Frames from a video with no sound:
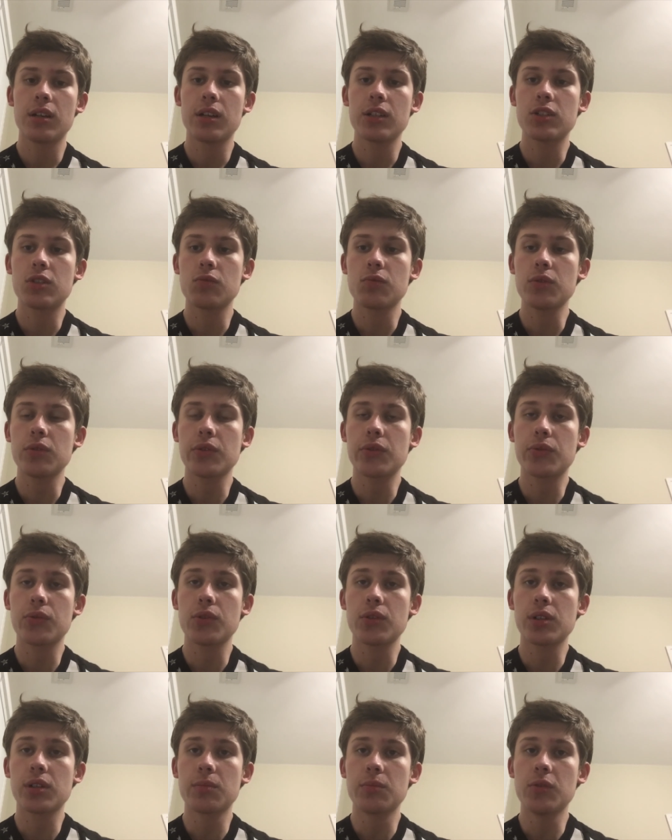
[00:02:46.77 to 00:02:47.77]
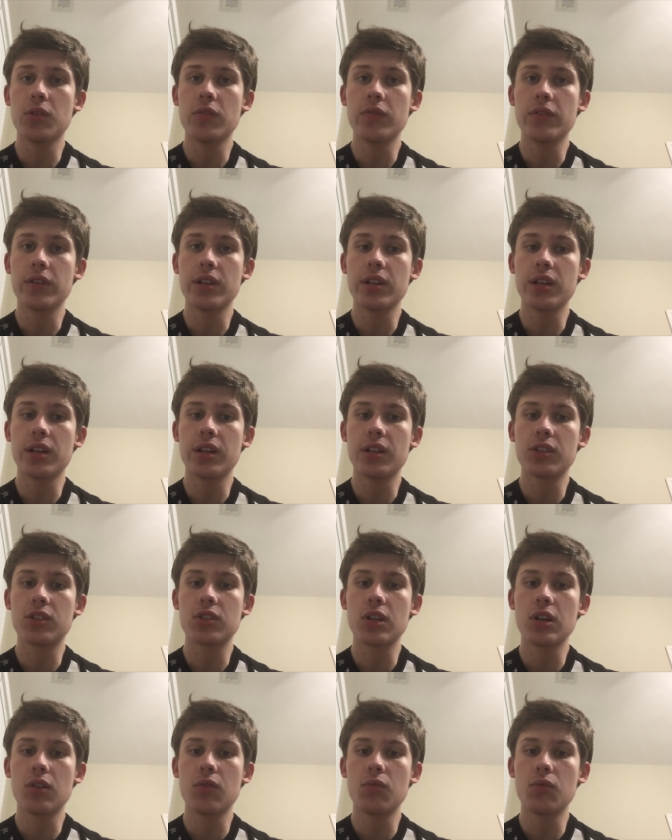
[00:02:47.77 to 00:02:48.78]
It's a really thrilling movie and
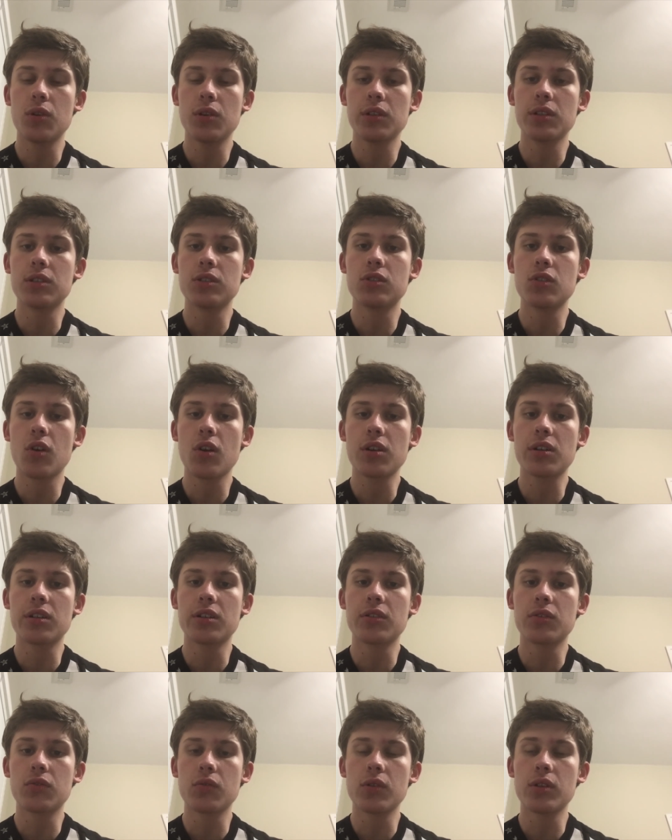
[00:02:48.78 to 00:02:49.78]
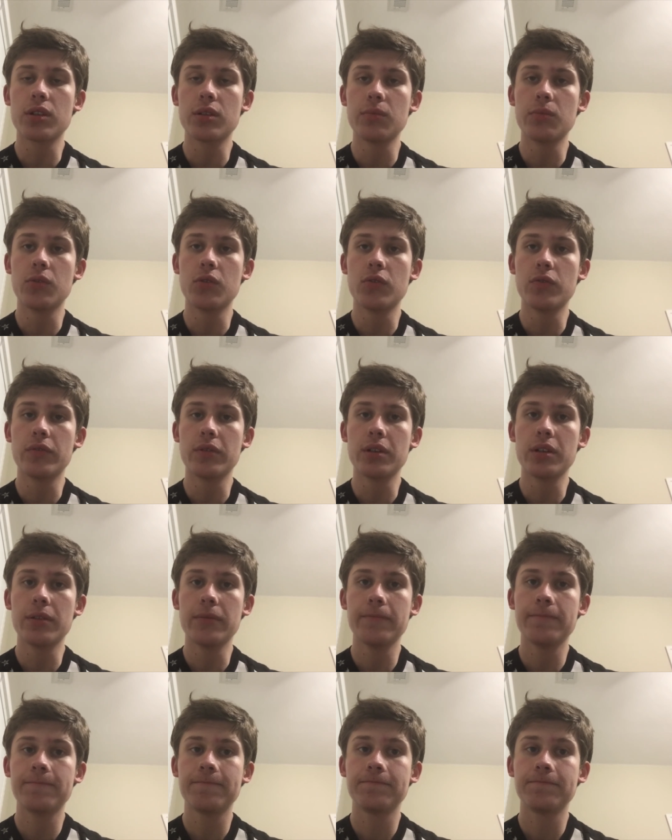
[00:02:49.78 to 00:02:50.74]
it's a really dark and gritty movie.